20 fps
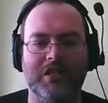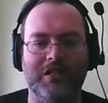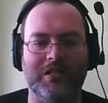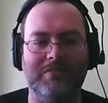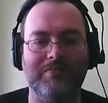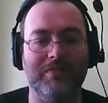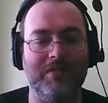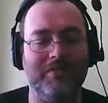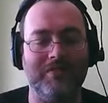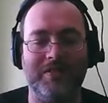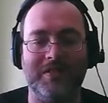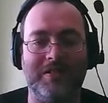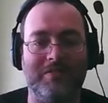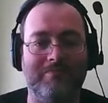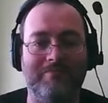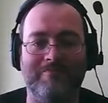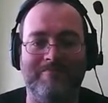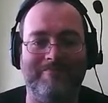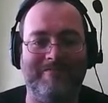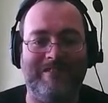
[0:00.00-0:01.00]
I'm not.
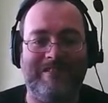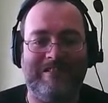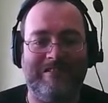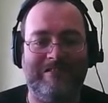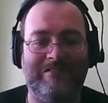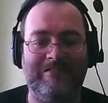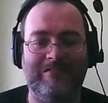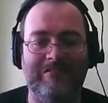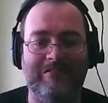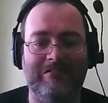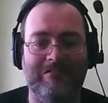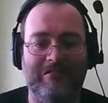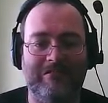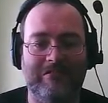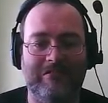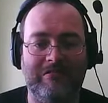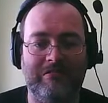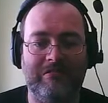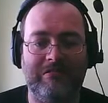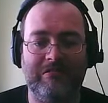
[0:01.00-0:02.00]

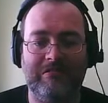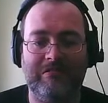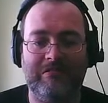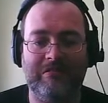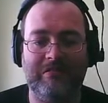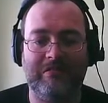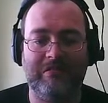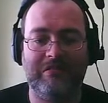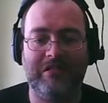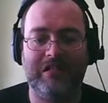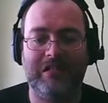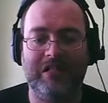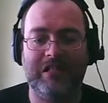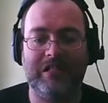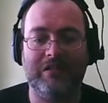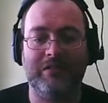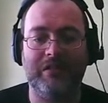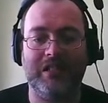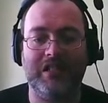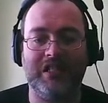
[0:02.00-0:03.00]
Uh,
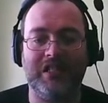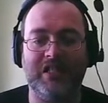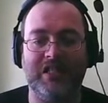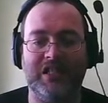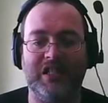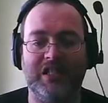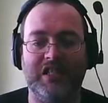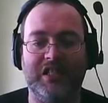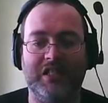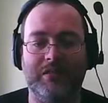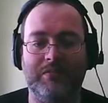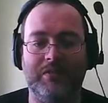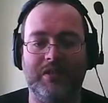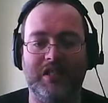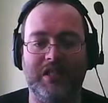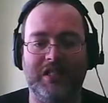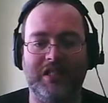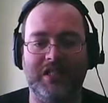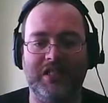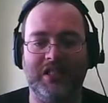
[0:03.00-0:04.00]
I'm not angry. I'm
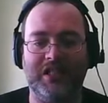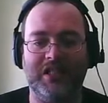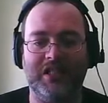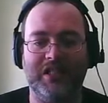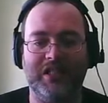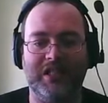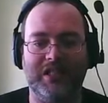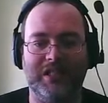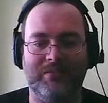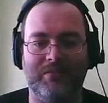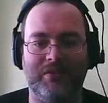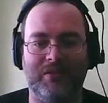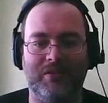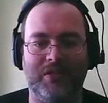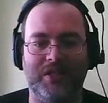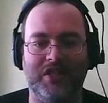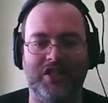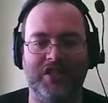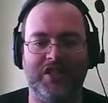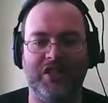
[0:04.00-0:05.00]
not angry. I'm not
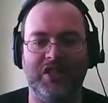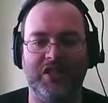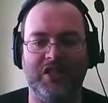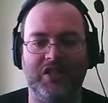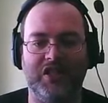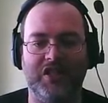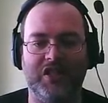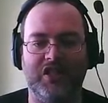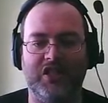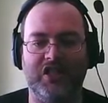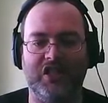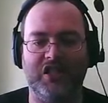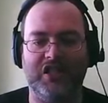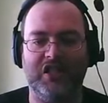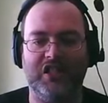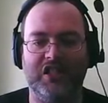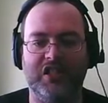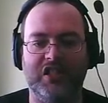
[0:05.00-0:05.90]
raging. Honestly.